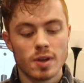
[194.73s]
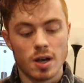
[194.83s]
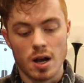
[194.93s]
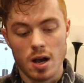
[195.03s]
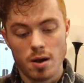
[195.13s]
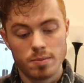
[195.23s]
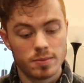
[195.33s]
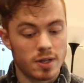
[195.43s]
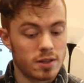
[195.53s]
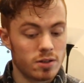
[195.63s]

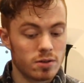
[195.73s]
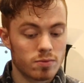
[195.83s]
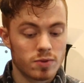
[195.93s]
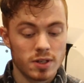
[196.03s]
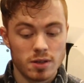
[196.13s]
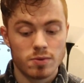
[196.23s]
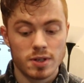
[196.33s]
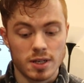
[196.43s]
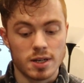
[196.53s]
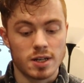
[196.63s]
And they're
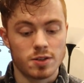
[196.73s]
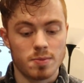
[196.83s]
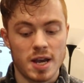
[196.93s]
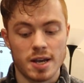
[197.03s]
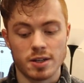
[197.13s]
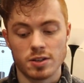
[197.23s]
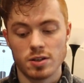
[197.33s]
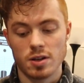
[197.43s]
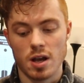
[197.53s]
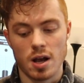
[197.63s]
really nice mags.
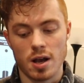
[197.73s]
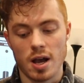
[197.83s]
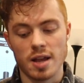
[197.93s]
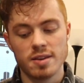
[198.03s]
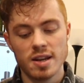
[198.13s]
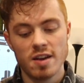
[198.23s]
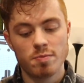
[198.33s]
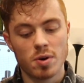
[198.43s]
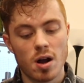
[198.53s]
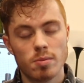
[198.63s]
I did
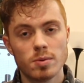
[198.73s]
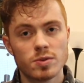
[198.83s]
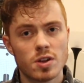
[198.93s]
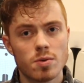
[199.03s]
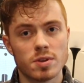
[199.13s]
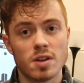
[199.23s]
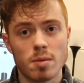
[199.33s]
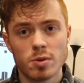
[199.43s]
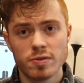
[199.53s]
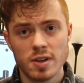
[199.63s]
have problems though with
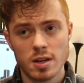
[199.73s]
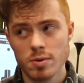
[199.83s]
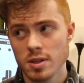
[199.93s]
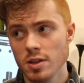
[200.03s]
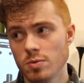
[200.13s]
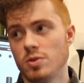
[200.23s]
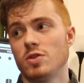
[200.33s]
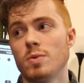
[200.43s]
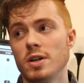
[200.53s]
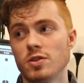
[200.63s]
double feeding with these, which
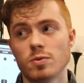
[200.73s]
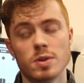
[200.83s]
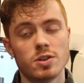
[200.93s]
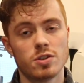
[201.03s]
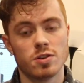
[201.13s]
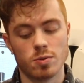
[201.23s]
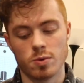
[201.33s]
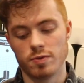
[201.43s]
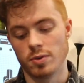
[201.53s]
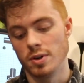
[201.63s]
is why I switched to the
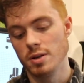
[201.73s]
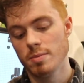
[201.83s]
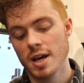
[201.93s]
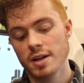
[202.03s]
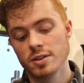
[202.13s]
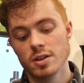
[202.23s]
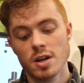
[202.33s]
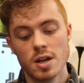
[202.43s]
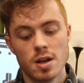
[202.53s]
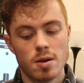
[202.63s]
Wolverine mags.
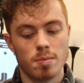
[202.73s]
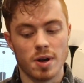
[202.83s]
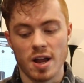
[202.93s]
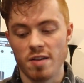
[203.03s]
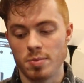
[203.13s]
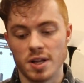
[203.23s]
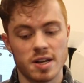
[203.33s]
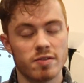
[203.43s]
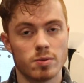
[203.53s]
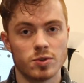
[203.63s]
But I have
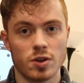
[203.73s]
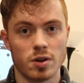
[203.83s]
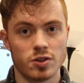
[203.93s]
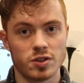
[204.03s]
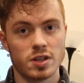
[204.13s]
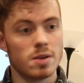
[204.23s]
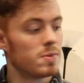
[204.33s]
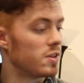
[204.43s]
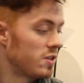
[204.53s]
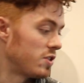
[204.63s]
plenty of them, so I'll just keep
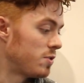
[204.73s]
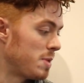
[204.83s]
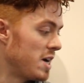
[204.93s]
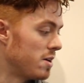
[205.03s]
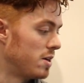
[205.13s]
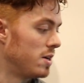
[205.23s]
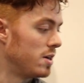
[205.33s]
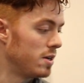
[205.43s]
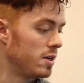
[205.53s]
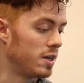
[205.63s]
this as a spare.
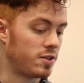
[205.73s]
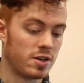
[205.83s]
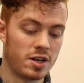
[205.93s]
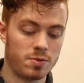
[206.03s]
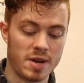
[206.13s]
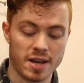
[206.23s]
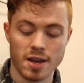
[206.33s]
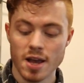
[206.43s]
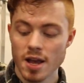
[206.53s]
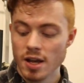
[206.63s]
It's a nice mag.
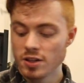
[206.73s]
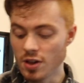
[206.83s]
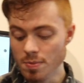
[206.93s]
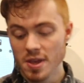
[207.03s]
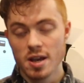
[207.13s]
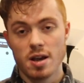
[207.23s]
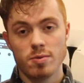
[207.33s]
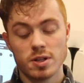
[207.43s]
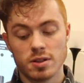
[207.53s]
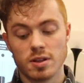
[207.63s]
Something I
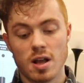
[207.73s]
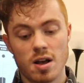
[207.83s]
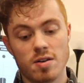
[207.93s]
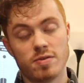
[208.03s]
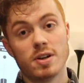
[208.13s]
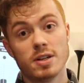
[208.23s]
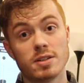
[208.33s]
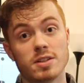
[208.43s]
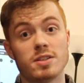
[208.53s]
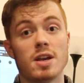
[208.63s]
would love
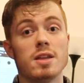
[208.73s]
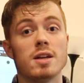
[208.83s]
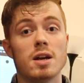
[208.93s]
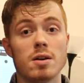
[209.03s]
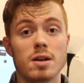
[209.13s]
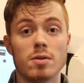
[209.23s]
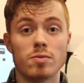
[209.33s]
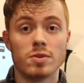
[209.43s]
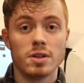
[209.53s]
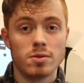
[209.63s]
to say that I
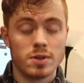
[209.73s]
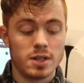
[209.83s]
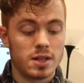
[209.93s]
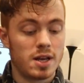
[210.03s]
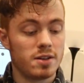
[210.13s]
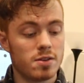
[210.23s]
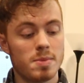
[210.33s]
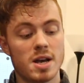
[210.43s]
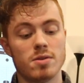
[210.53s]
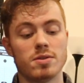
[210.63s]
really liked
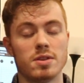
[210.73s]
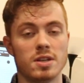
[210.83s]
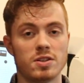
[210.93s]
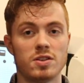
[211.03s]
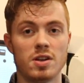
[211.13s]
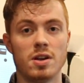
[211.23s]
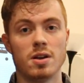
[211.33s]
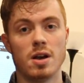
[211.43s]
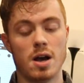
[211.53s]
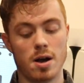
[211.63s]
about this,
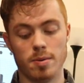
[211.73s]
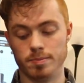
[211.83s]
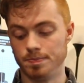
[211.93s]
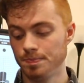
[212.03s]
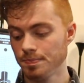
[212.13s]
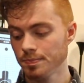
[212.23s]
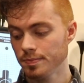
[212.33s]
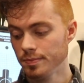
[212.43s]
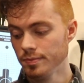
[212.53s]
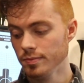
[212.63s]
the
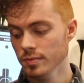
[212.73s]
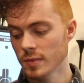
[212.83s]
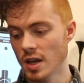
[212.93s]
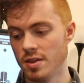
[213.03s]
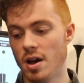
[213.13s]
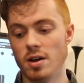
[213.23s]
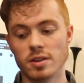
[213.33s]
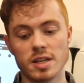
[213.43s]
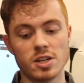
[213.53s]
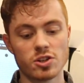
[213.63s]

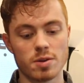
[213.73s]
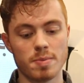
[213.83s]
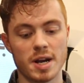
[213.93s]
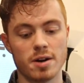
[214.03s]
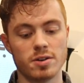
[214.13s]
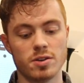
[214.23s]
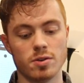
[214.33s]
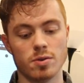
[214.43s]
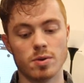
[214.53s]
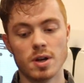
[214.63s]
Unleashed compared
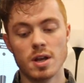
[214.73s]
to